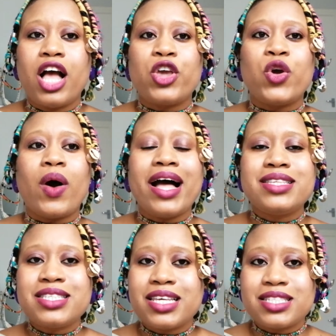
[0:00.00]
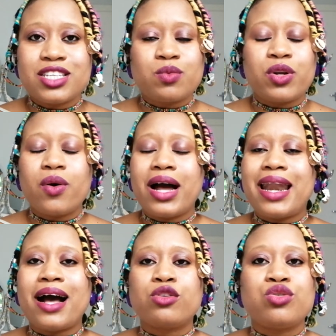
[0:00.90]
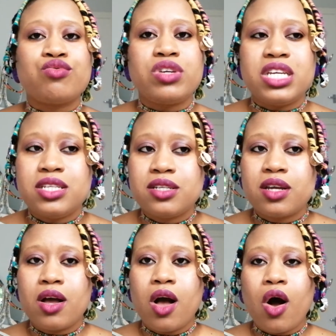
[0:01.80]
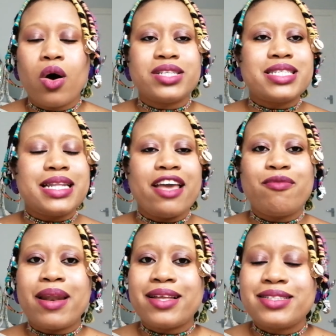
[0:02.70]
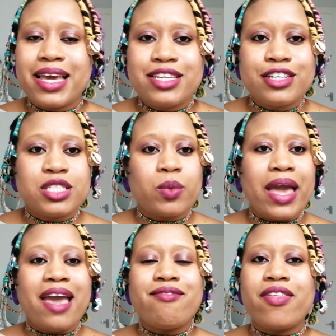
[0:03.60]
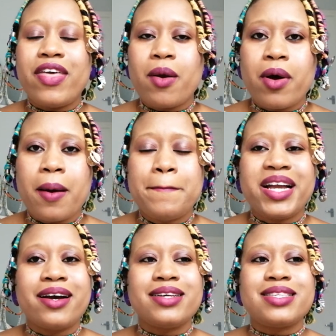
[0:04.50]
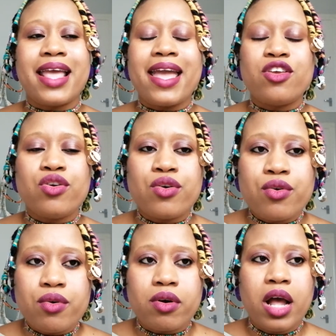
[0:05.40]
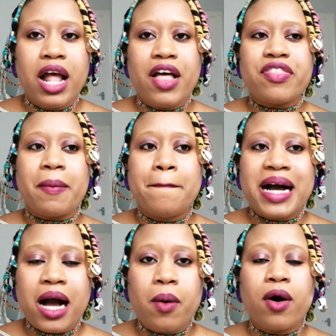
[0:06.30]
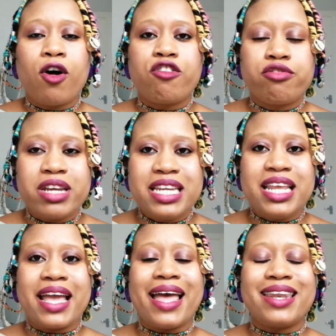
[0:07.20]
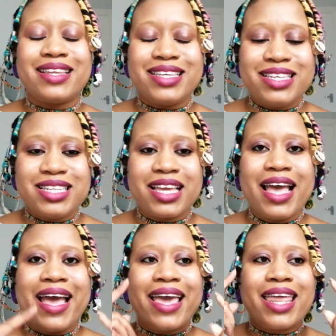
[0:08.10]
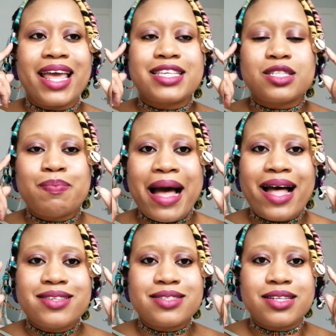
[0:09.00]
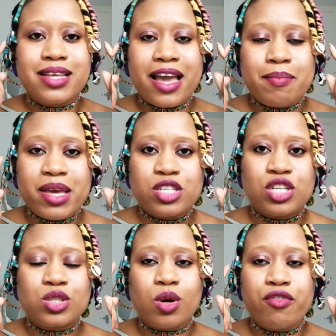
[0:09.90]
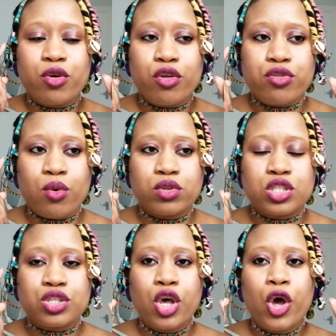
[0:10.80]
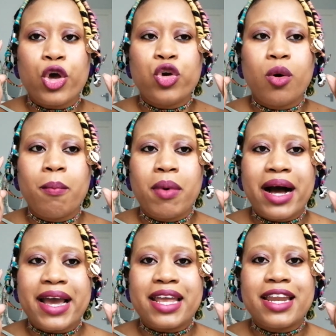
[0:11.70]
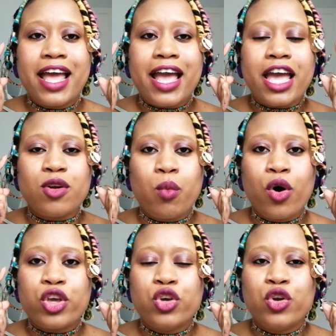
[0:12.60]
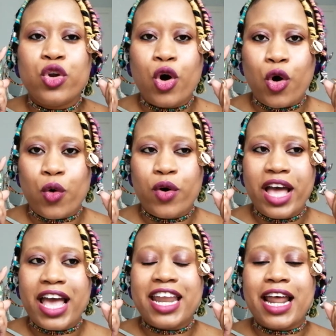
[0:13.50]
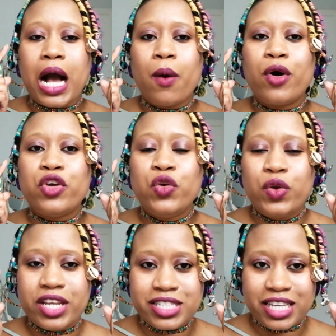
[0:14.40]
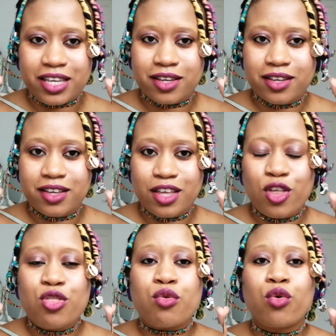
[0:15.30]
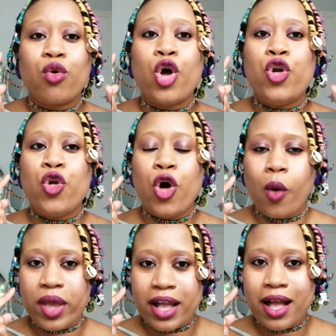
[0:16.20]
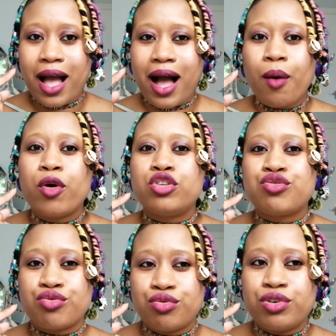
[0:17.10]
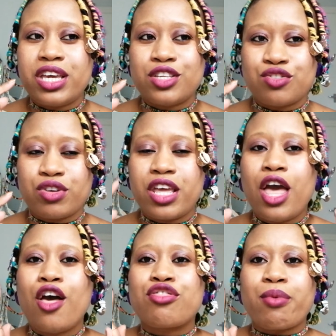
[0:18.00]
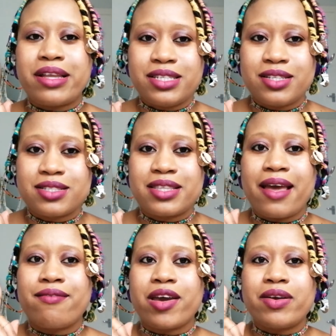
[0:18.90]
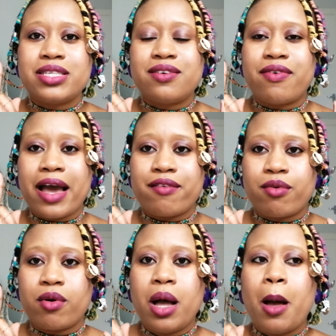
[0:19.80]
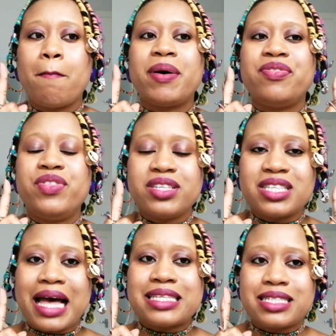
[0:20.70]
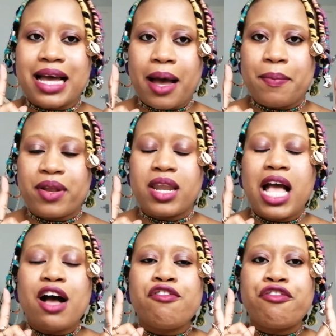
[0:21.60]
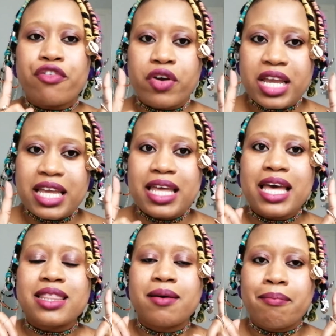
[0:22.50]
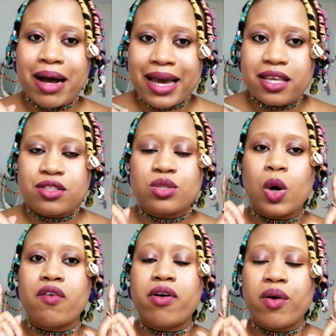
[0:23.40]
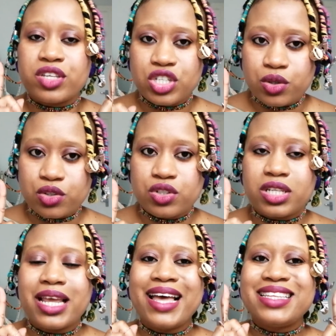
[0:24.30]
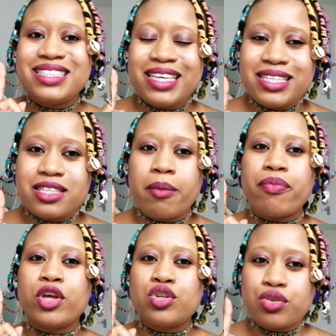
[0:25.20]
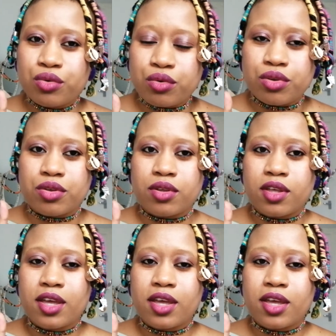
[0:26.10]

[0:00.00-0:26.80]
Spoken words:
Your ancestors were not allowed to read on slave plantations wherever they were because they knew the power of reading and teaching. It expands the dimensions of your thoughts, your mind, and what you know. And our unity through knowing our true history threatens their very survival. But this has to happen. Free the minds of our children. Teach them the truth.